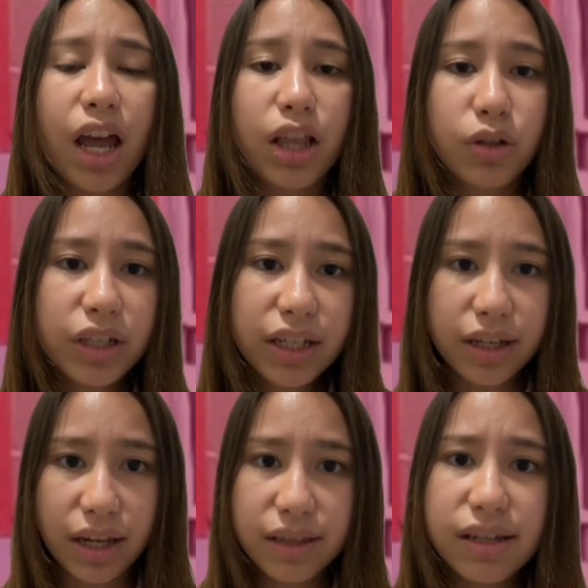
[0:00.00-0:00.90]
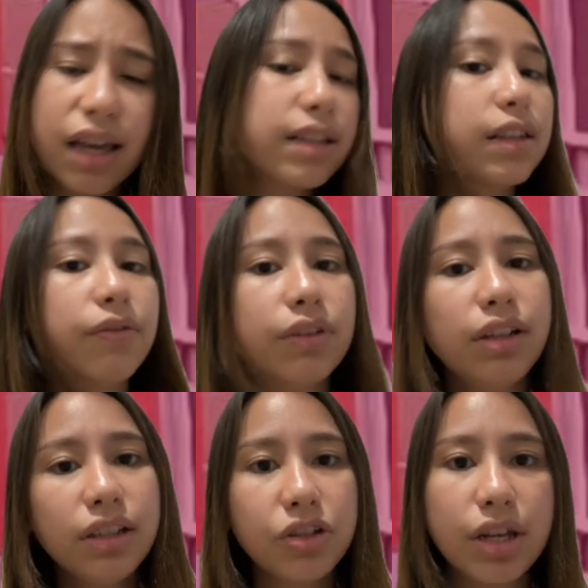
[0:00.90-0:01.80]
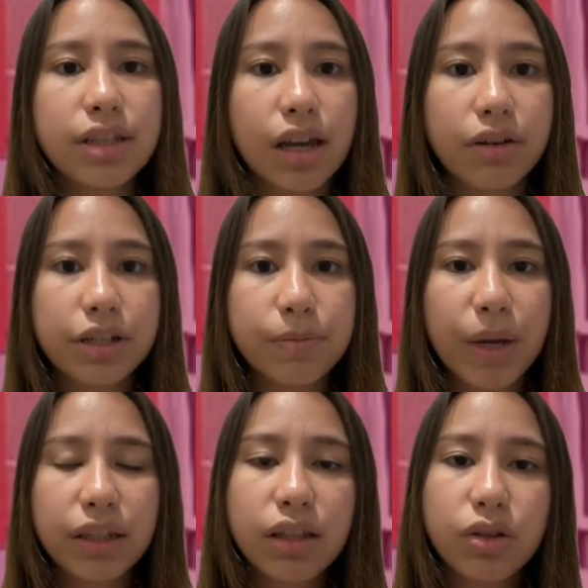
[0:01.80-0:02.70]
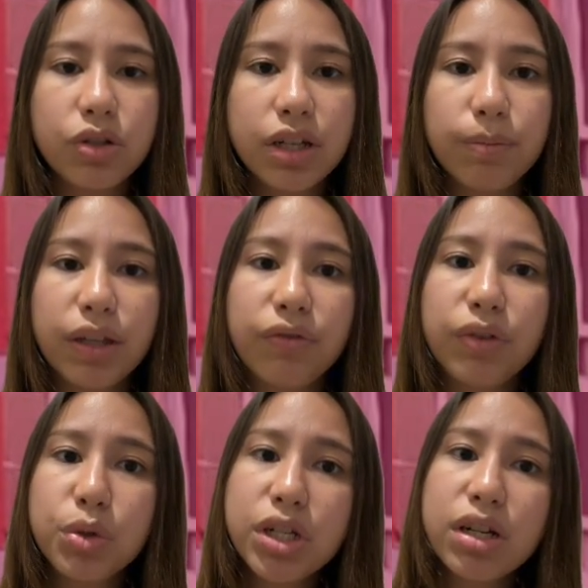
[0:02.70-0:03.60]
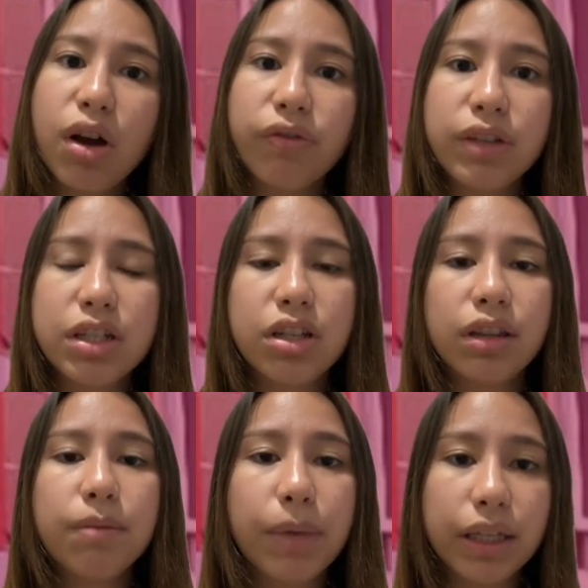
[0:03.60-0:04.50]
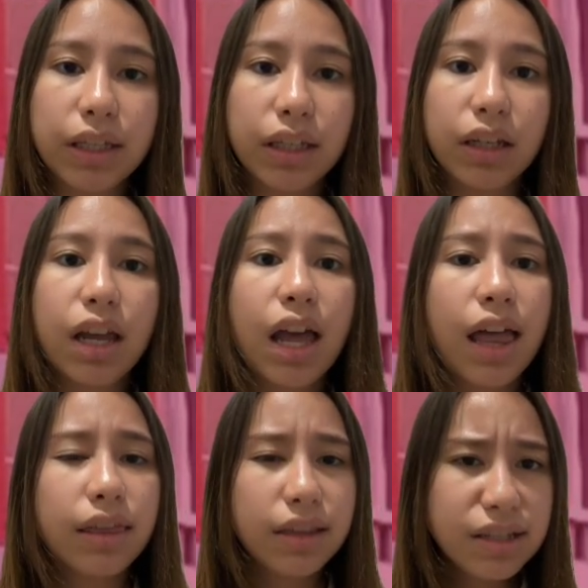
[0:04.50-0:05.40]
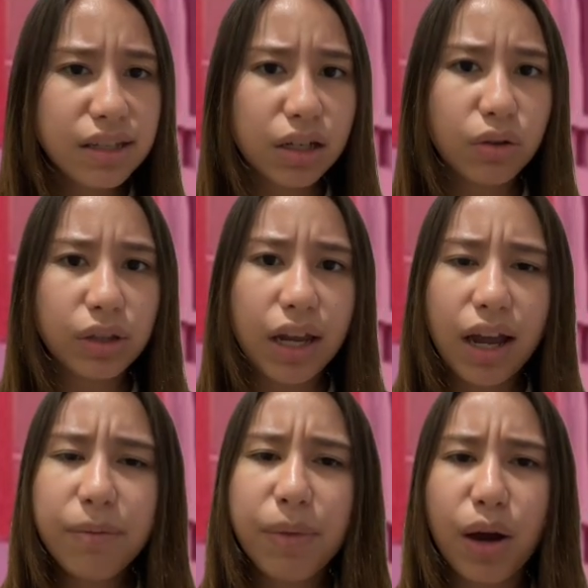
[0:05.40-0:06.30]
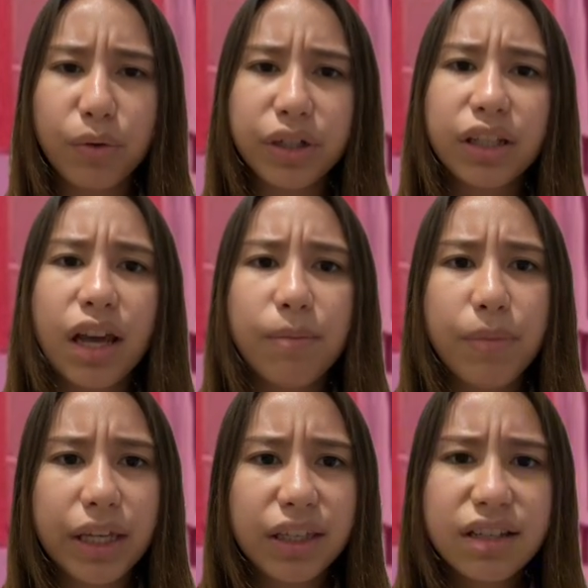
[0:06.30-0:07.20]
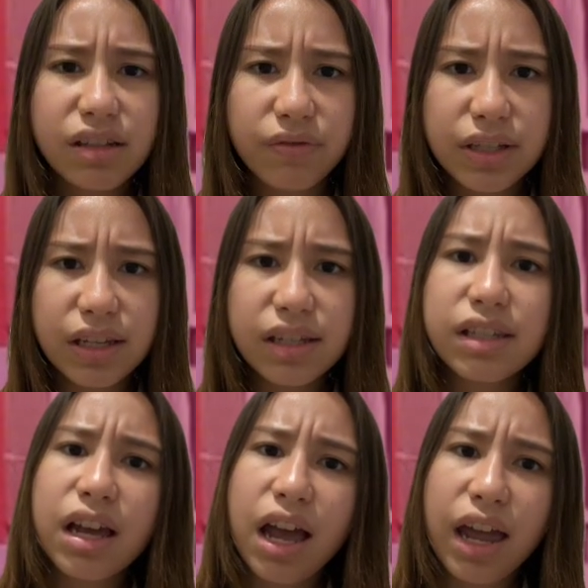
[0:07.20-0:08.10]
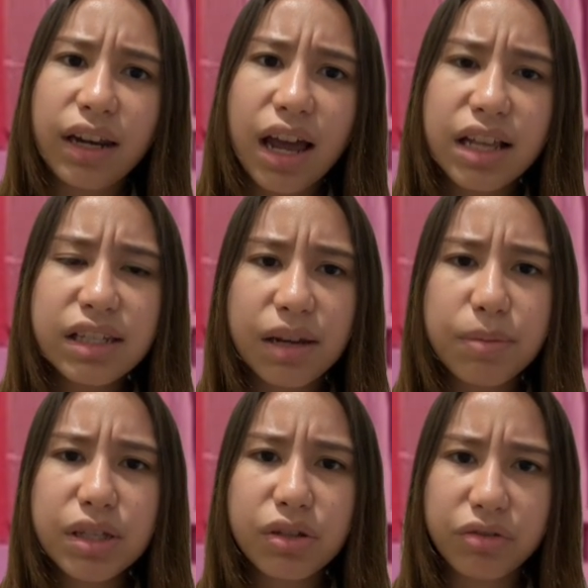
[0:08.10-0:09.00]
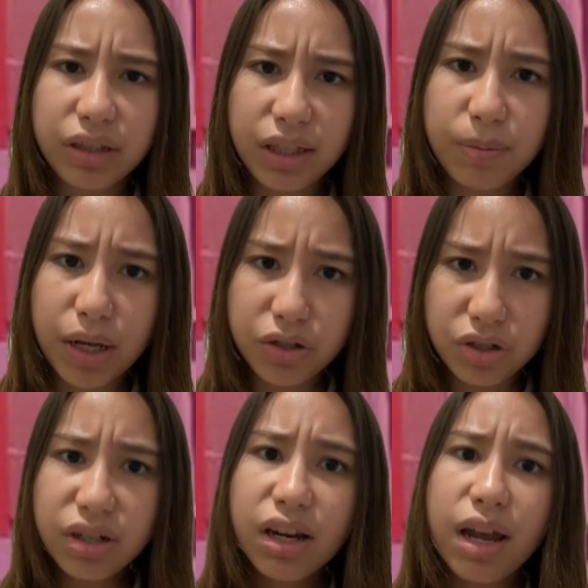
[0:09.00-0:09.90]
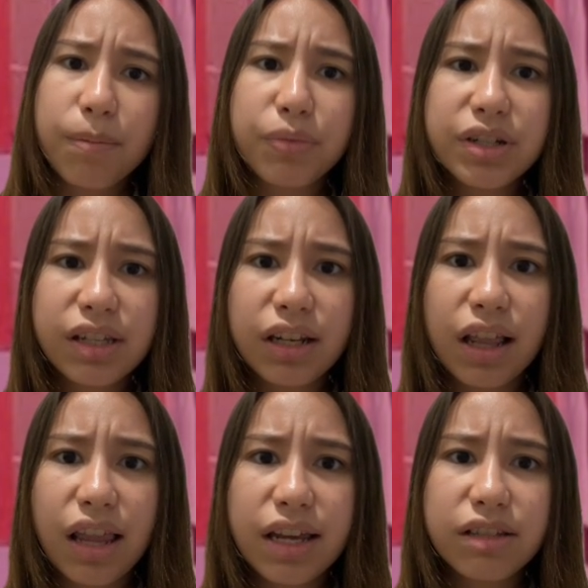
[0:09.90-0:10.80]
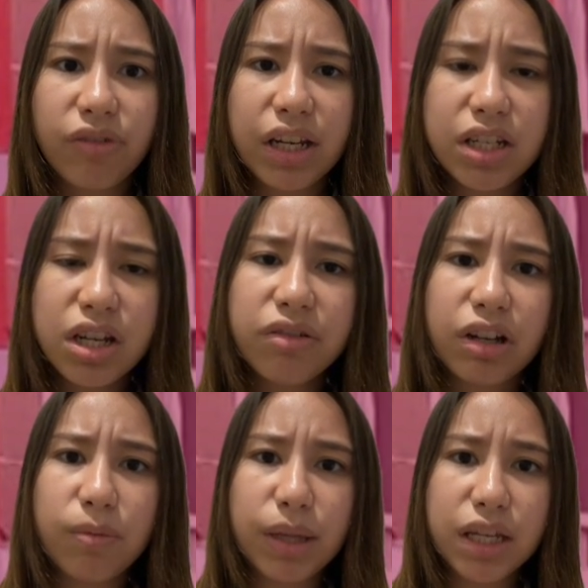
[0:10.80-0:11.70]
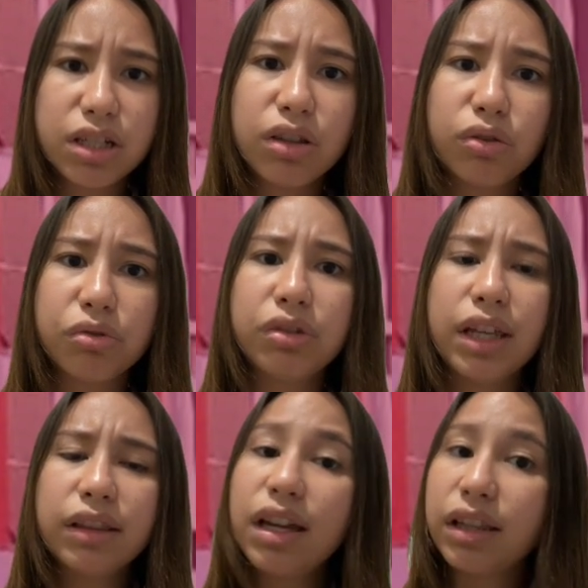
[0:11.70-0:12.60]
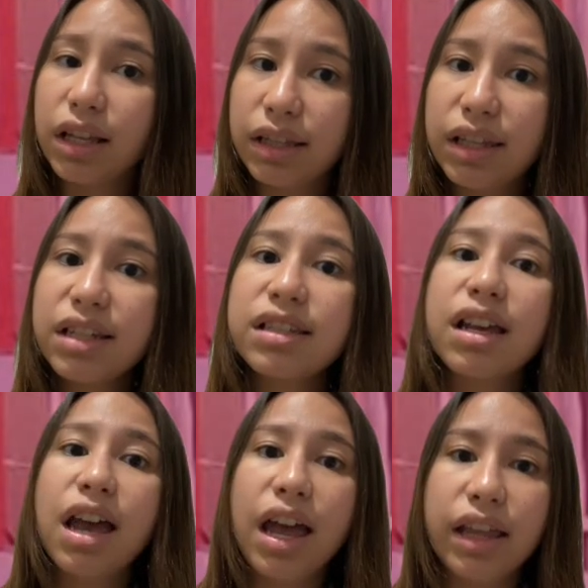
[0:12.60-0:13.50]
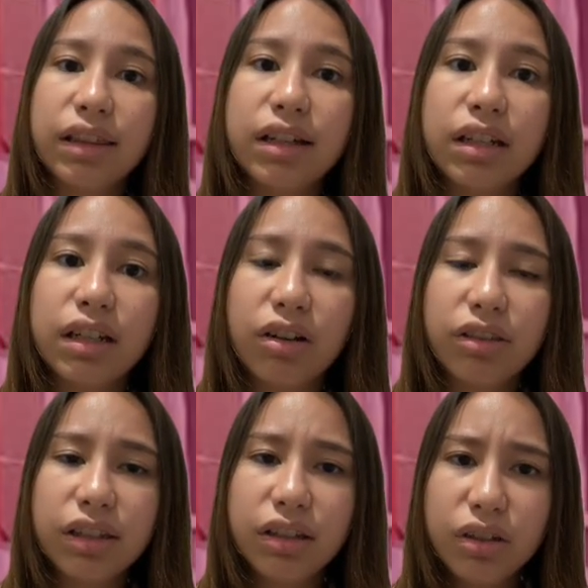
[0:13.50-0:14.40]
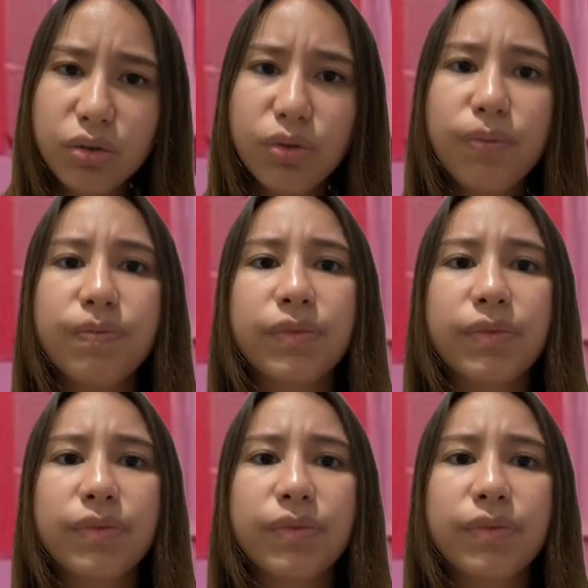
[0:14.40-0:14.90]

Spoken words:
Looking ahead, several trends are expected to shape the future of digital banking. These include AI-powered banking services, enhanced cybersecurity measures, personalized financial recommendation through data analytics, and the continued